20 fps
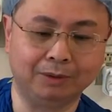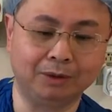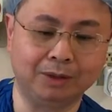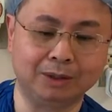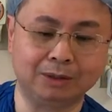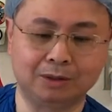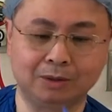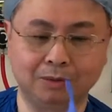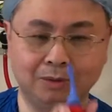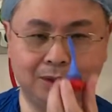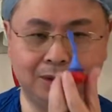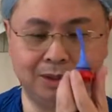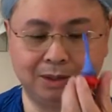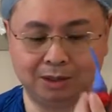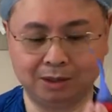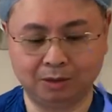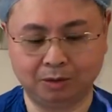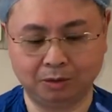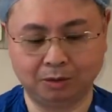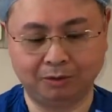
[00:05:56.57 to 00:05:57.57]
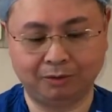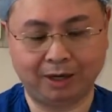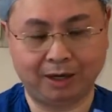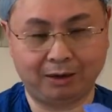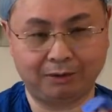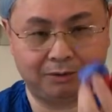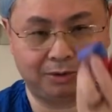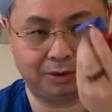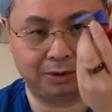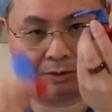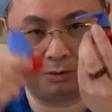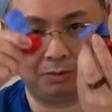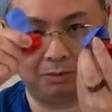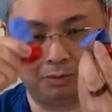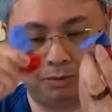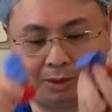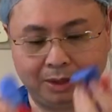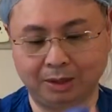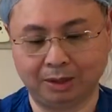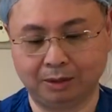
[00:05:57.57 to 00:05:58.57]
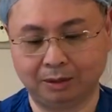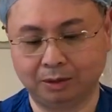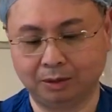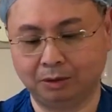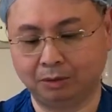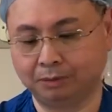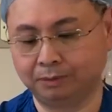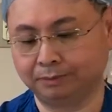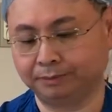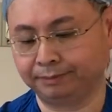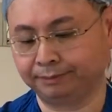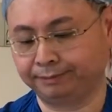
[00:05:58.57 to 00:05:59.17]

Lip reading: Okay, so these two valves are ready to go.